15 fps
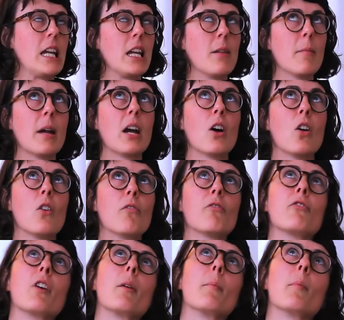email
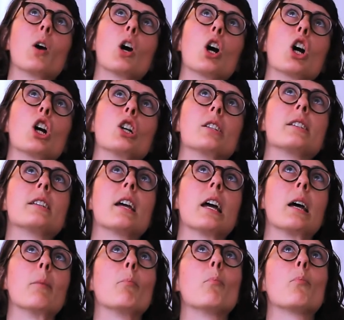from her
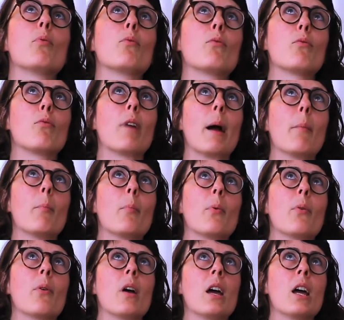temp rep
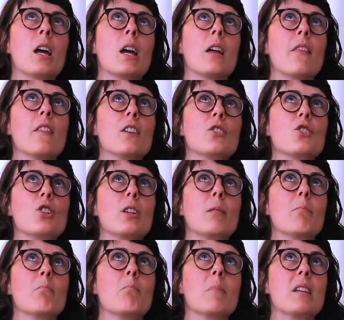that
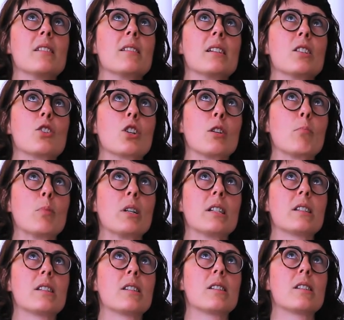she
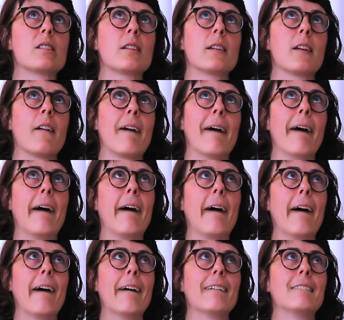misinterprets
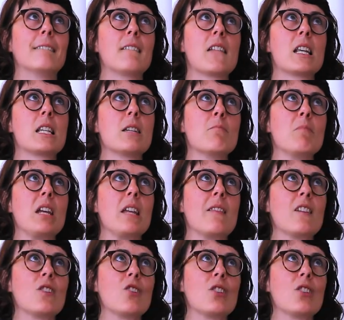to mean that